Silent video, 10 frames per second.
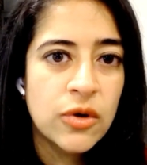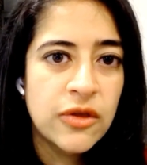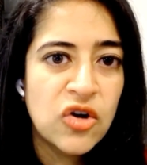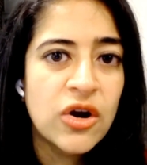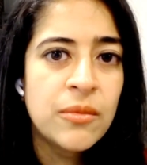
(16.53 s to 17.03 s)

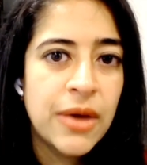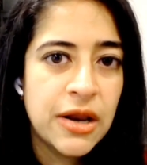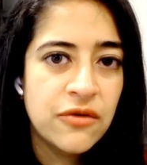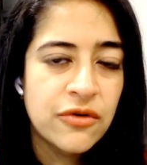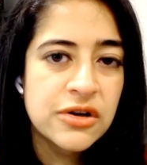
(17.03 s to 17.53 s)
where they are
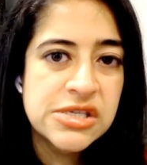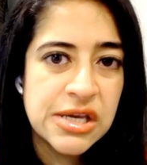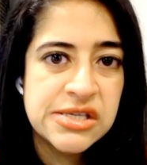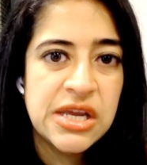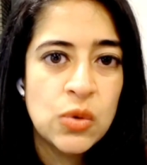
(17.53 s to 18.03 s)
embedded for a
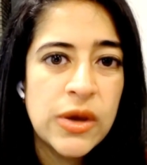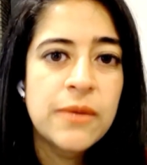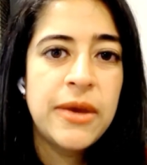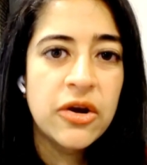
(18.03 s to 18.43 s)
16-week